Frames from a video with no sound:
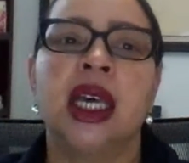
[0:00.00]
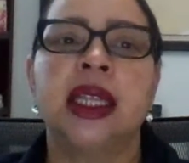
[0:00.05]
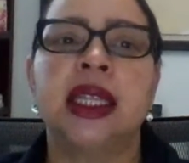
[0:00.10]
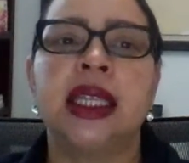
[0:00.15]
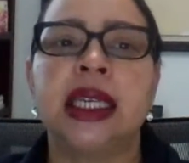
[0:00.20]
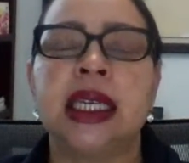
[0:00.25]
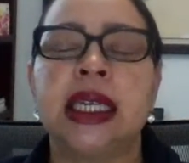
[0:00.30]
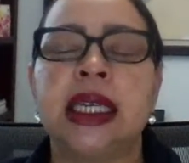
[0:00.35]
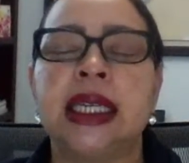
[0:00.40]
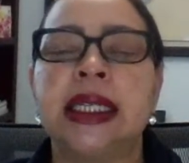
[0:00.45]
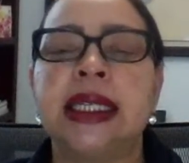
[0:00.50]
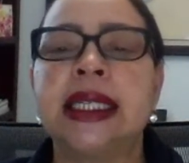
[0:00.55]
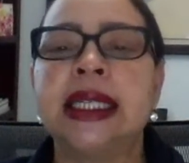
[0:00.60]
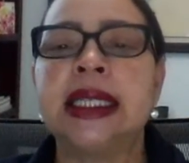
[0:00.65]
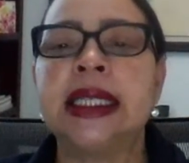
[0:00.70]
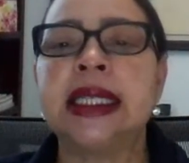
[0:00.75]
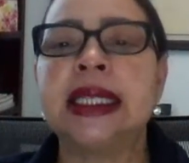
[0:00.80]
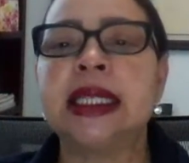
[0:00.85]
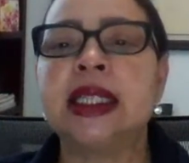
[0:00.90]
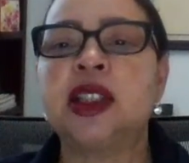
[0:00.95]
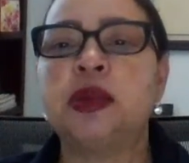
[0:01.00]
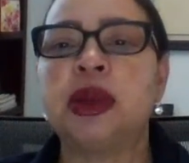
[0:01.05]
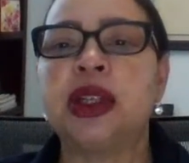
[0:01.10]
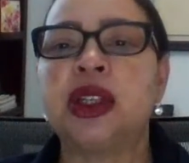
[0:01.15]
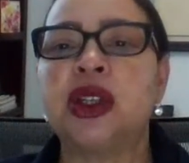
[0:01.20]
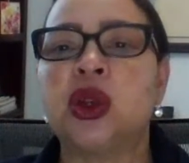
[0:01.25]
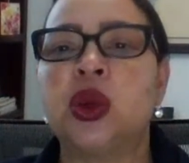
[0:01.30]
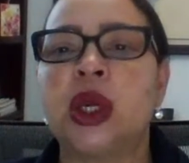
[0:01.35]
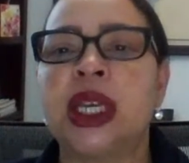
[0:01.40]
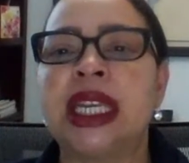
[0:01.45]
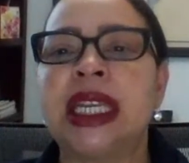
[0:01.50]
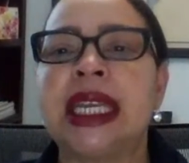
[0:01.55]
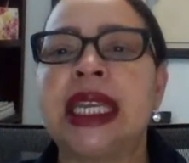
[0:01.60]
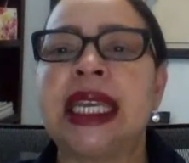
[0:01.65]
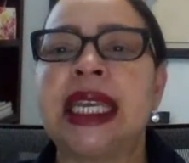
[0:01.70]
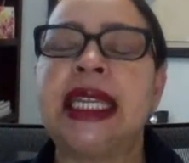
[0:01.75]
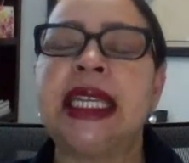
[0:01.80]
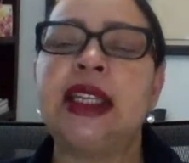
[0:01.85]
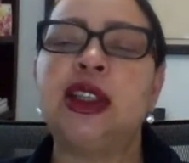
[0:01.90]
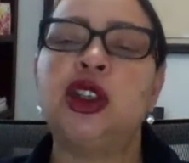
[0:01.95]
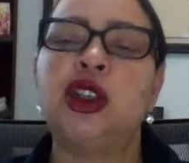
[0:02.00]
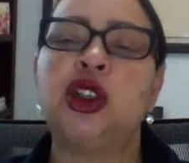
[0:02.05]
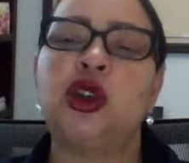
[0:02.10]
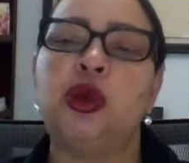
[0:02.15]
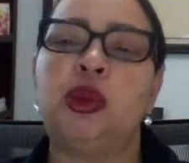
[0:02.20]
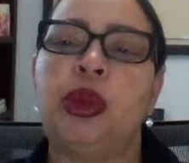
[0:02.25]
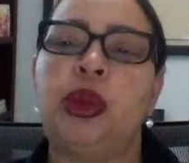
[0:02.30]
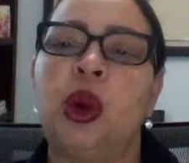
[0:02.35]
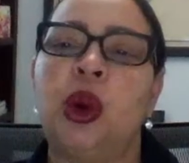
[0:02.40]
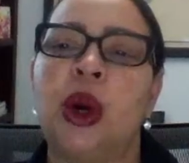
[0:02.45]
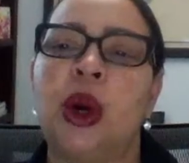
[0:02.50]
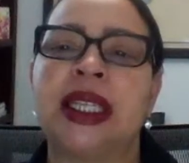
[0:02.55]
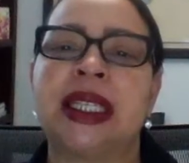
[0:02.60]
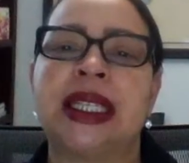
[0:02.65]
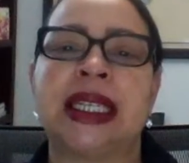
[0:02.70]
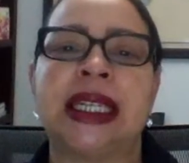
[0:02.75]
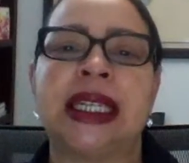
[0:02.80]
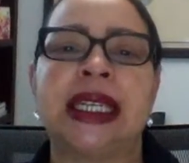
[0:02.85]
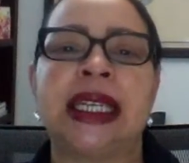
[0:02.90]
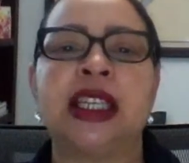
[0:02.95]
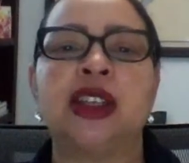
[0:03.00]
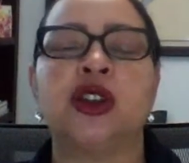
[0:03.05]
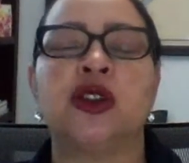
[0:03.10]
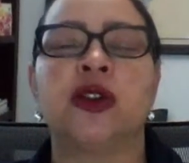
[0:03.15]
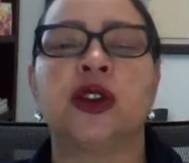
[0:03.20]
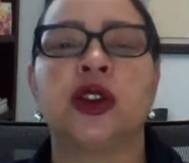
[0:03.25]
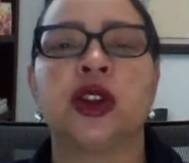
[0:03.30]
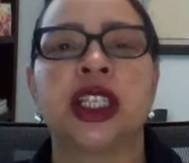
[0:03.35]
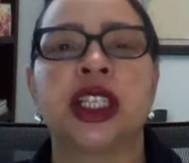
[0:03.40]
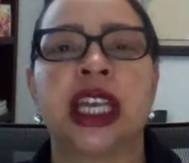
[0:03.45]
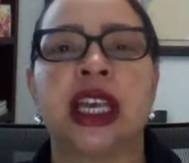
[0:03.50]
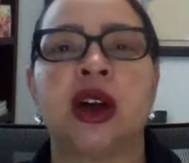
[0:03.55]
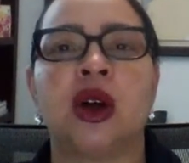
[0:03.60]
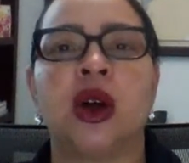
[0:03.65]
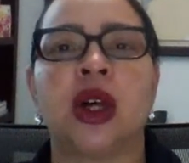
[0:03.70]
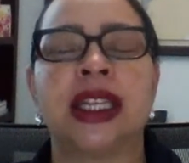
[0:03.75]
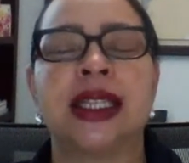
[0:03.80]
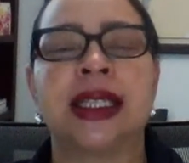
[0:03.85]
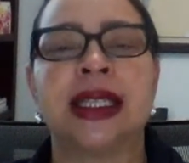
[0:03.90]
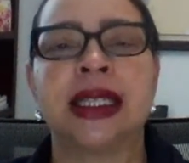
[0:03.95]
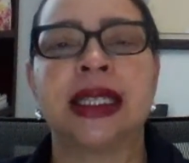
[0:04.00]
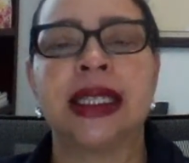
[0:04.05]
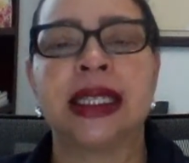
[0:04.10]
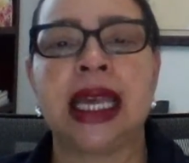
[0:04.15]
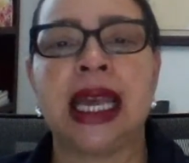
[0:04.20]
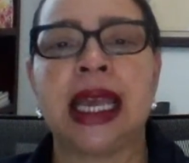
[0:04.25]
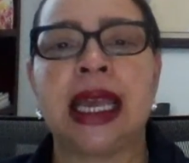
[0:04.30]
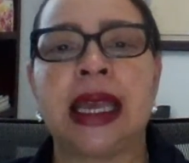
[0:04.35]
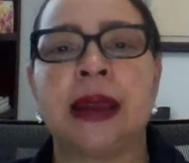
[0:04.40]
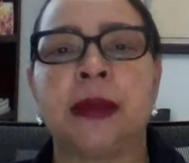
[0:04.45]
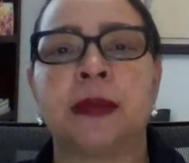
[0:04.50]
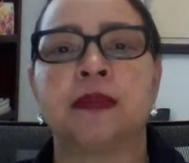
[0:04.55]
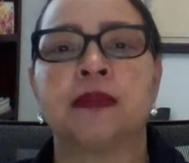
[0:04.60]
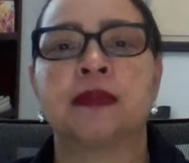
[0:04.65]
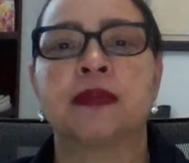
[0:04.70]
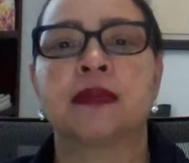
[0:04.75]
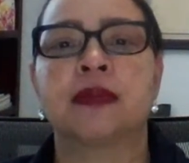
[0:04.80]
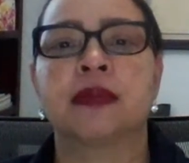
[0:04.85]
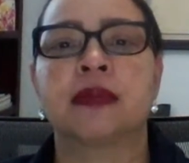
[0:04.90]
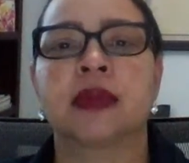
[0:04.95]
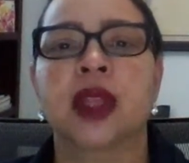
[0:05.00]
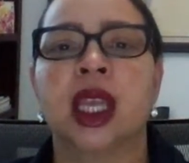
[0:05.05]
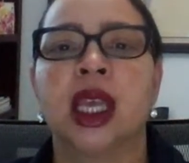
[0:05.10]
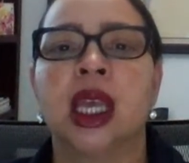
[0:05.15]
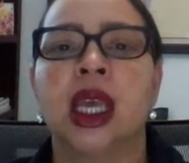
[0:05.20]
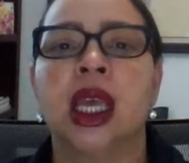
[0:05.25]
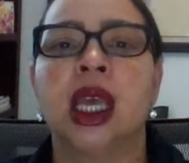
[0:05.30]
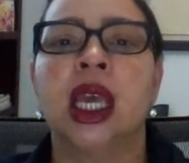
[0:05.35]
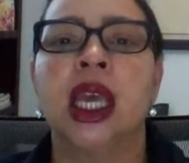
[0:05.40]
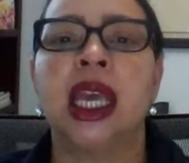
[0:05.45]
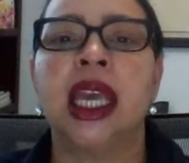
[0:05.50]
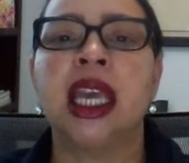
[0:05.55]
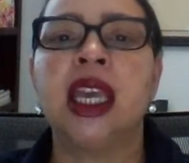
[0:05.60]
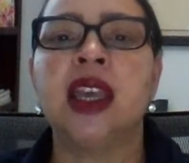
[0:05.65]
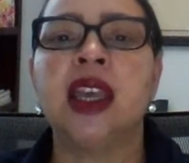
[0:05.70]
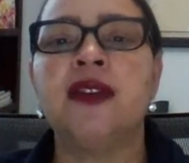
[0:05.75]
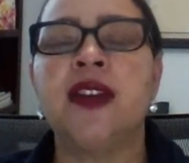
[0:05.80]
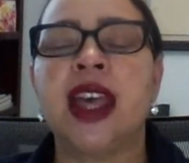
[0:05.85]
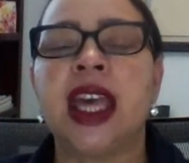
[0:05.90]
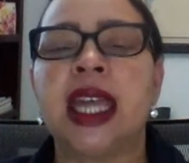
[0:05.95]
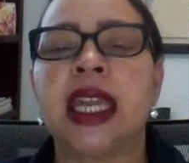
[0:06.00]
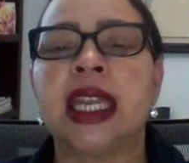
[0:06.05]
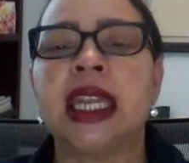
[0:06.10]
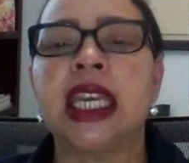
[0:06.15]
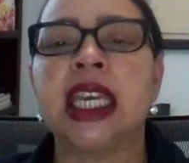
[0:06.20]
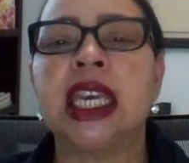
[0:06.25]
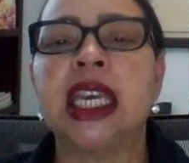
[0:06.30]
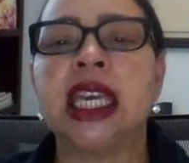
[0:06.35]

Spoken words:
The distance between any 2 points in an interval scale is the same. If an